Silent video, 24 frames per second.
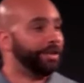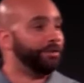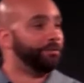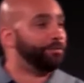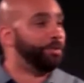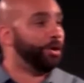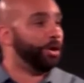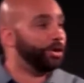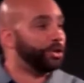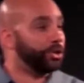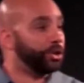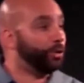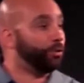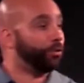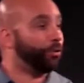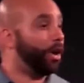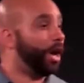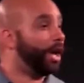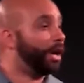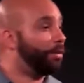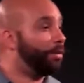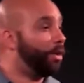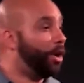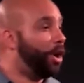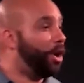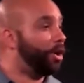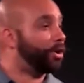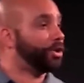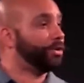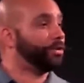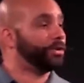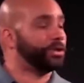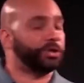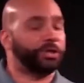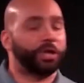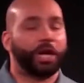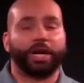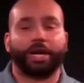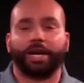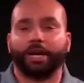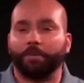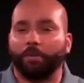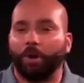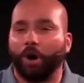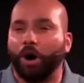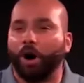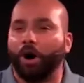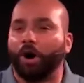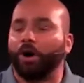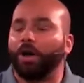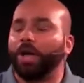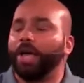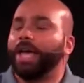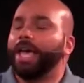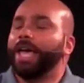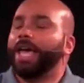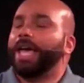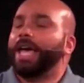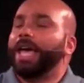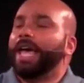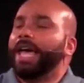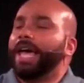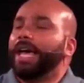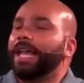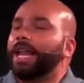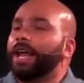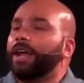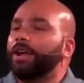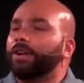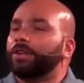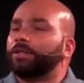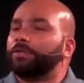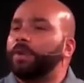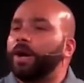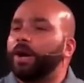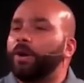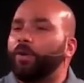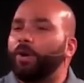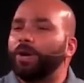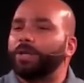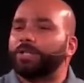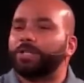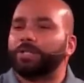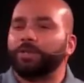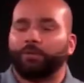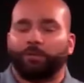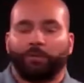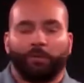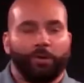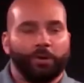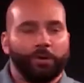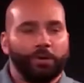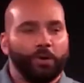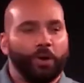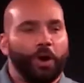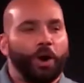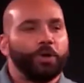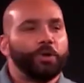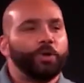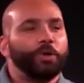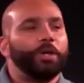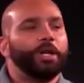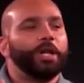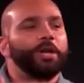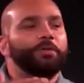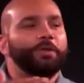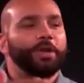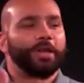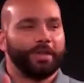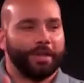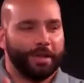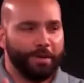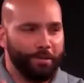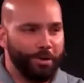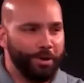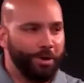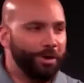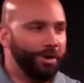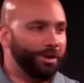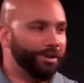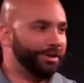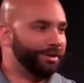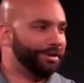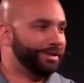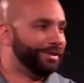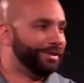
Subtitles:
of books. You've read them all. You studied them all. And here's my question for you. Are you living them all?